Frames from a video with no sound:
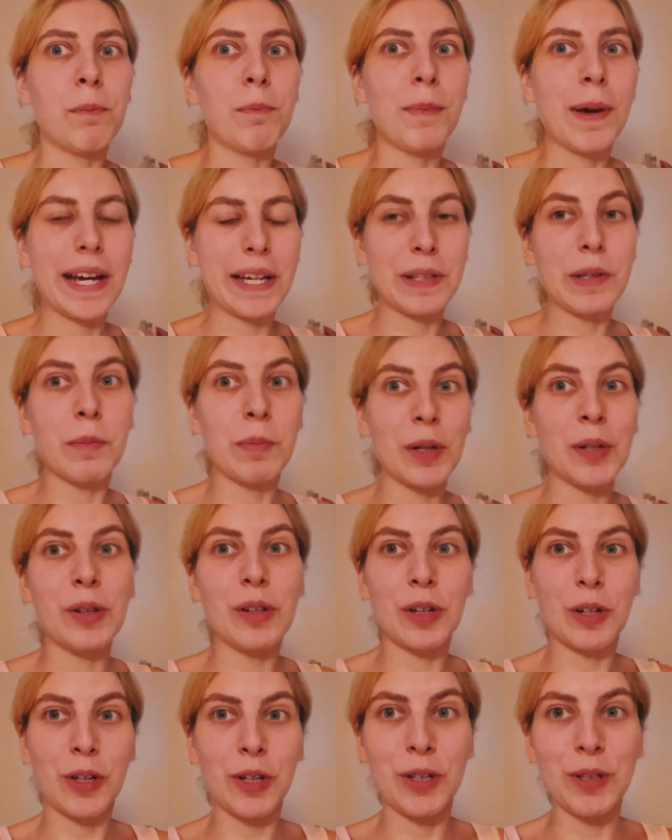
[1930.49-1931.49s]
picked up on
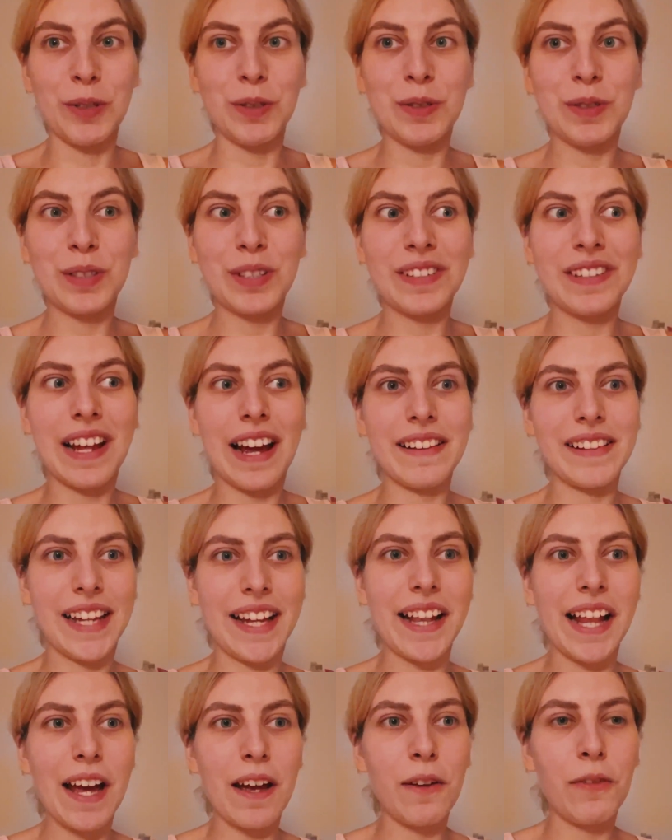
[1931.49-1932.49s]
the clues that they
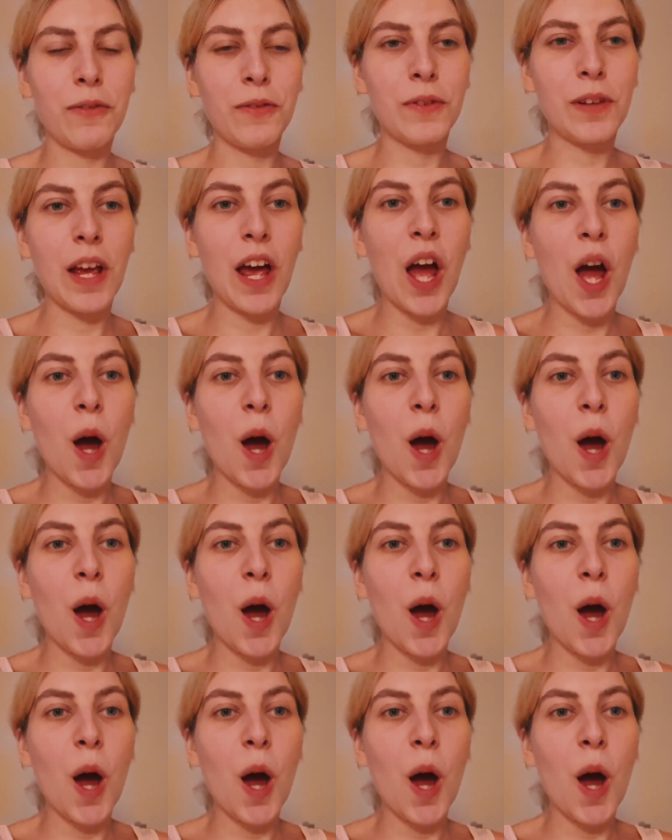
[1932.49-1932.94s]
left